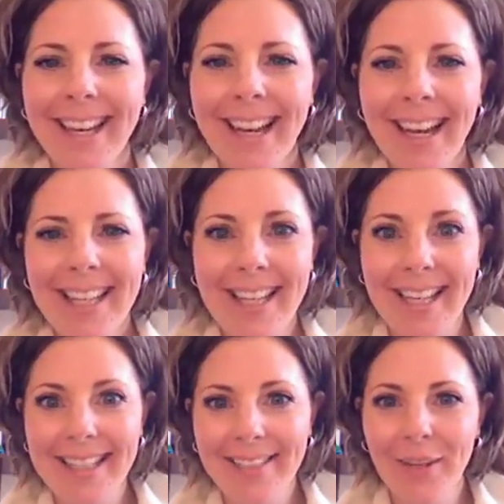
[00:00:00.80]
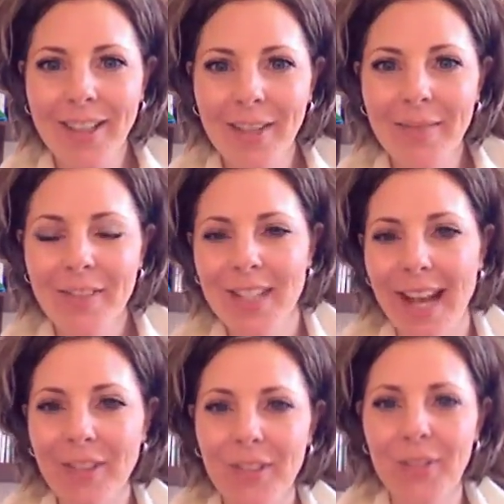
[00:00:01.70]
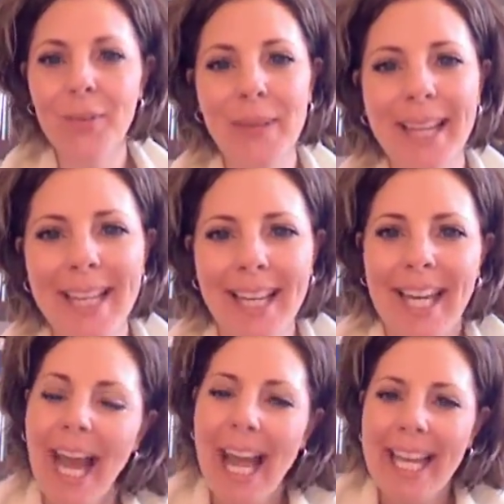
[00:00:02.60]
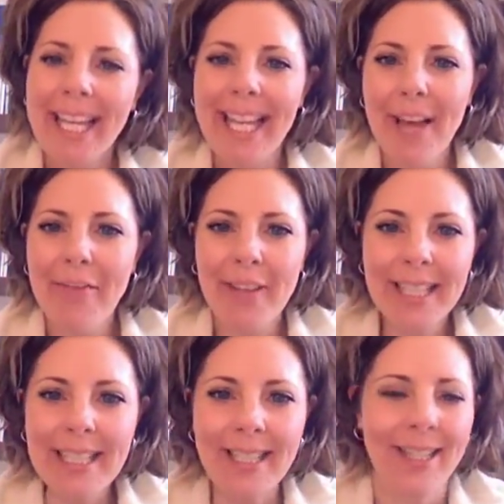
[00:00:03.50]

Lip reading: Hi again. Welcome now to week 11.